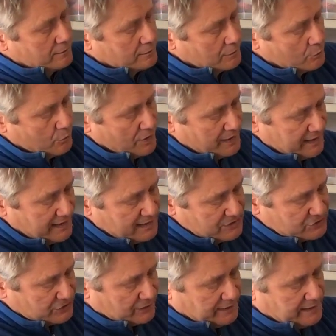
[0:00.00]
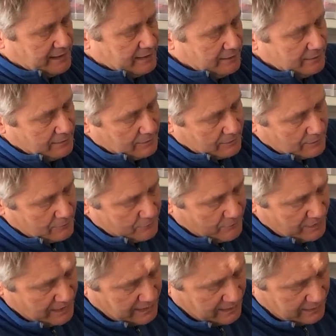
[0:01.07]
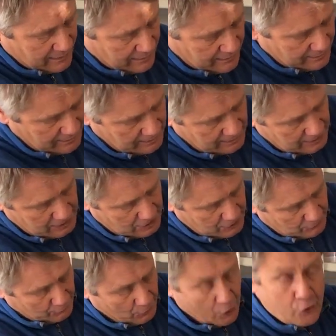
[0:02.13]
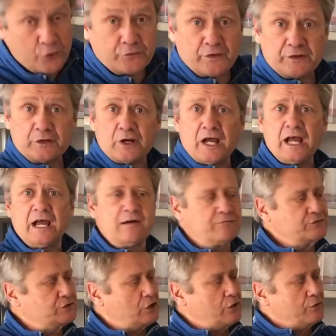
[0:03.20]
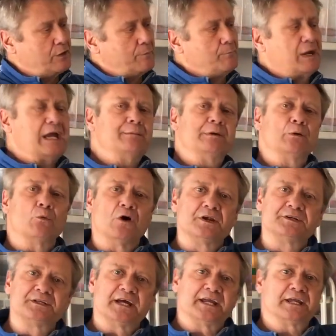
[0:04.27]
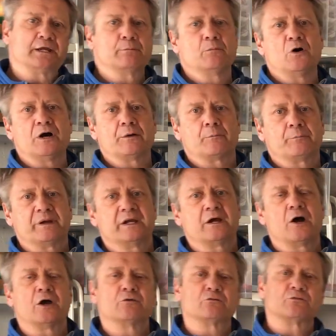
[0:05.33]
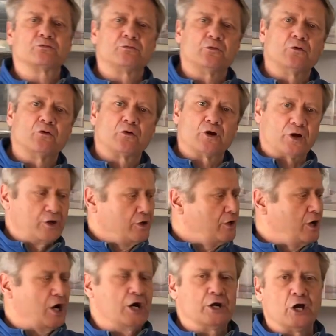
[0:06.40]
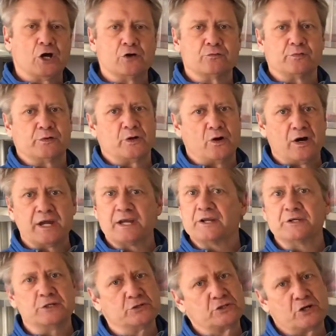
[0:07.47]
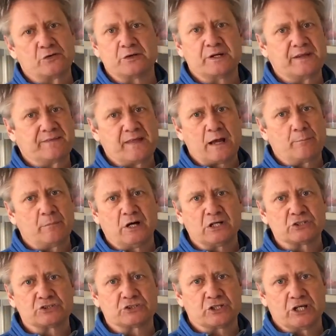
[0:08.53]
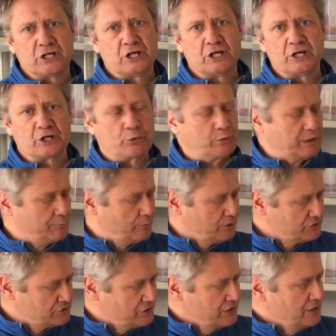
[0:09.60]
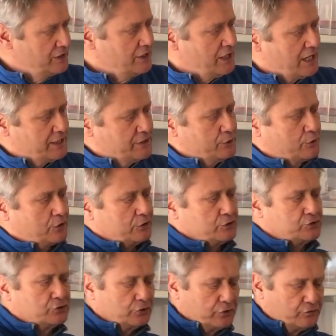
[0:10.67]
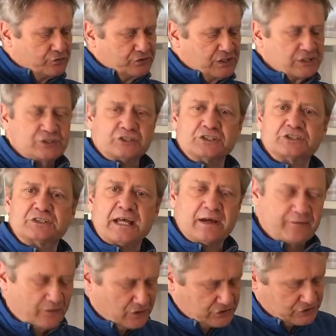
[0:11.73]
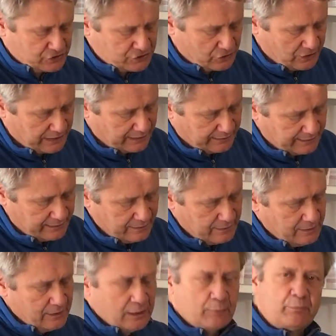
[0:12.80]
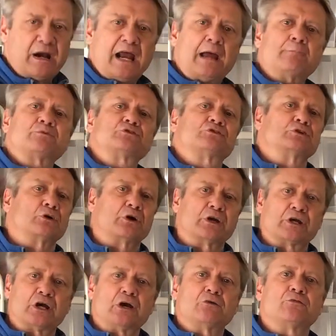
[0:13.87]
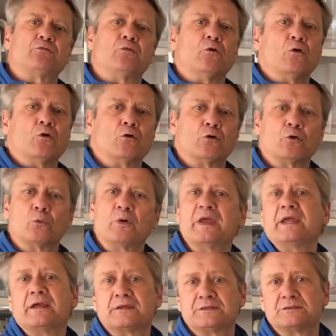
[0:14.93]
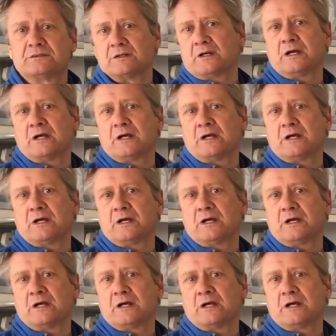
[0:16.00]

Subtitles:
quite easily the load that you have, so that maybe one day you might be going for an overnight and you don't need that much equipment, and you can sort of cinch this down nice and tightly. Perhaps you're going to go for a week's